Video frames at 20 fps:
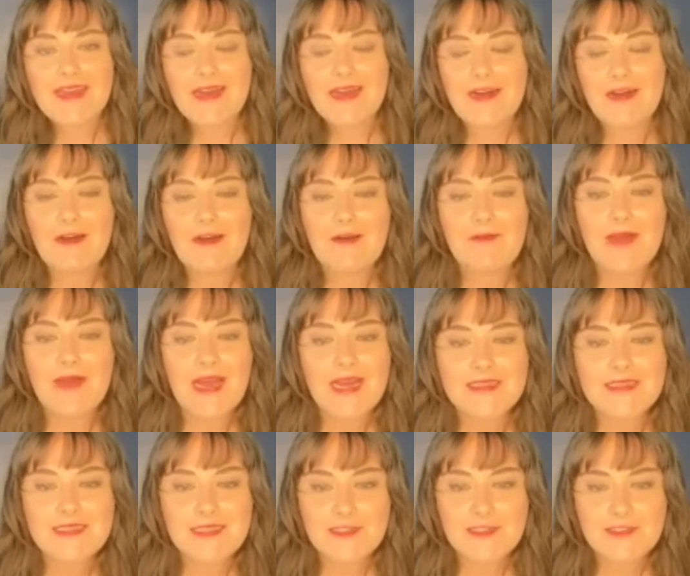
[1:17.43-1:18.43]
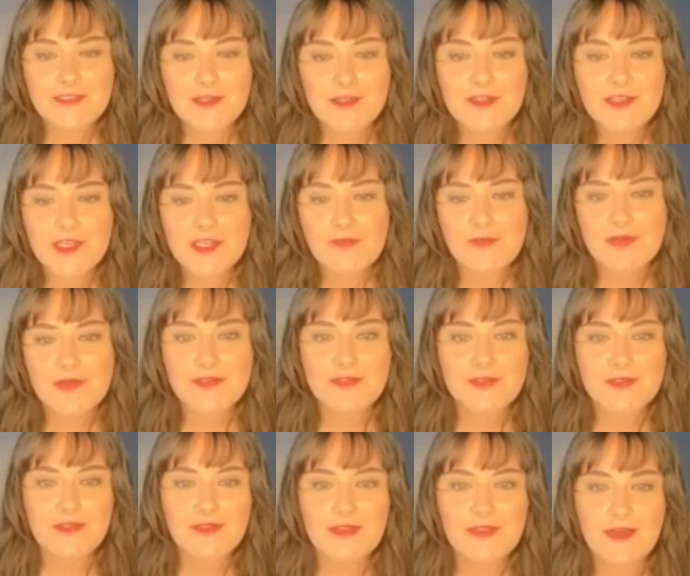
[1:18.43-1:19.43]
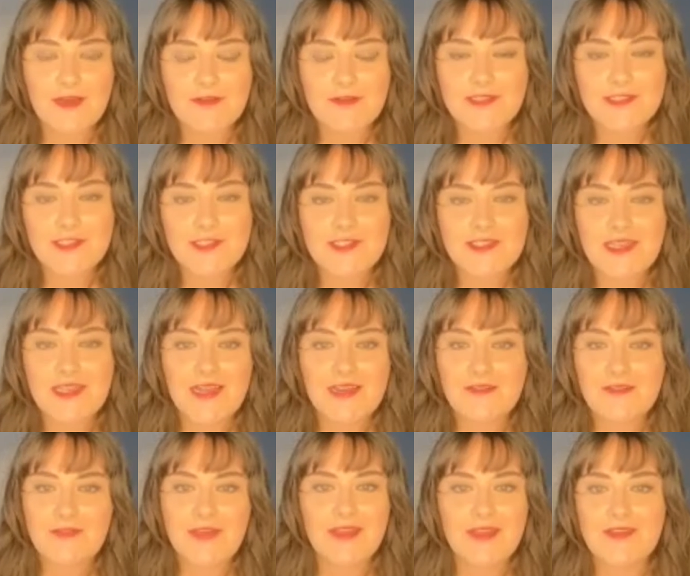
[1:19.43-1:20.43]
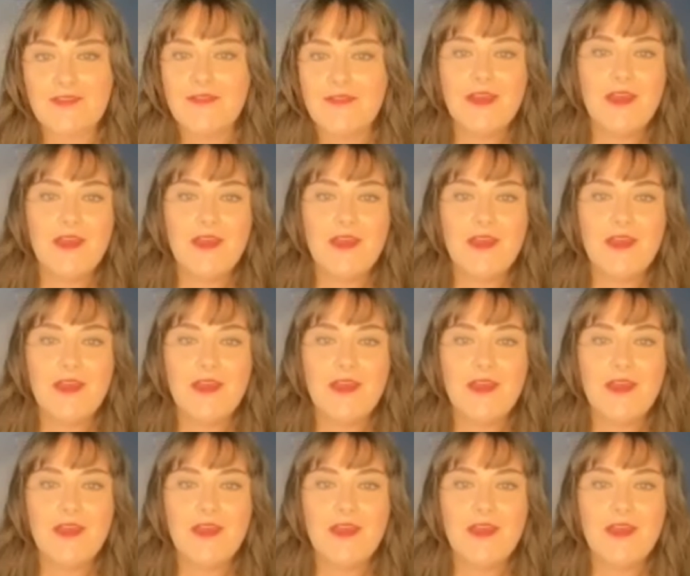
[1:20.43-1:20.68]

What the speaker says: As an associate producer, though, it's just kind of like